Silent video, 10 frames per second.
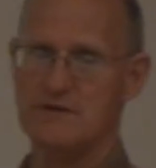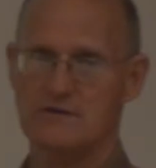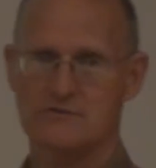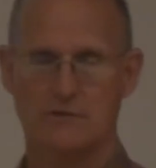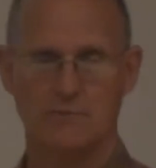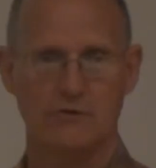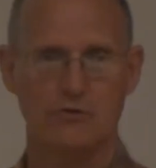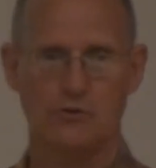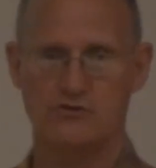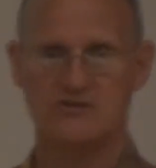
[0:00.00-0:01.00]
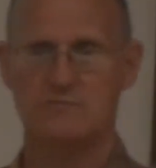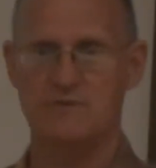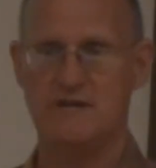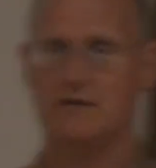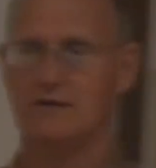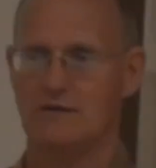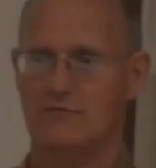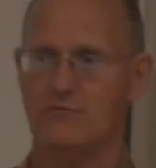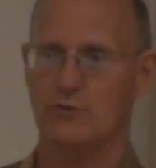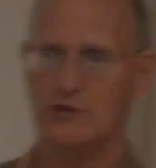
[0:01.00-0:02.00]
being someone who could speak
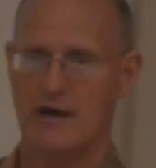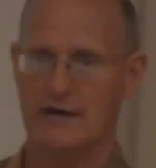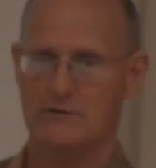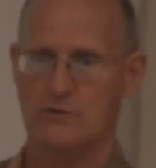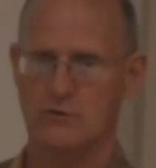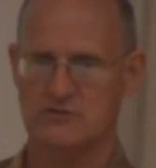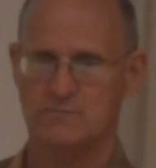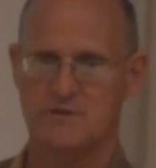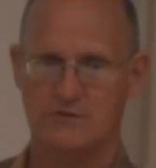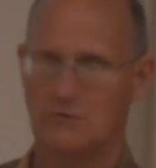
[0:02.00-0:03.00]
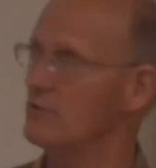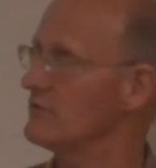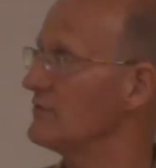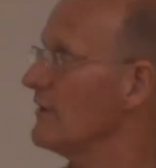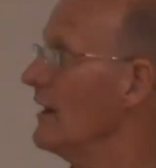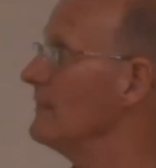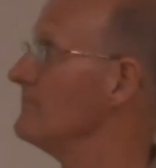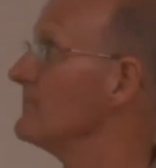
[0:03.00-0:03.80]
for God, who could speak the words of God.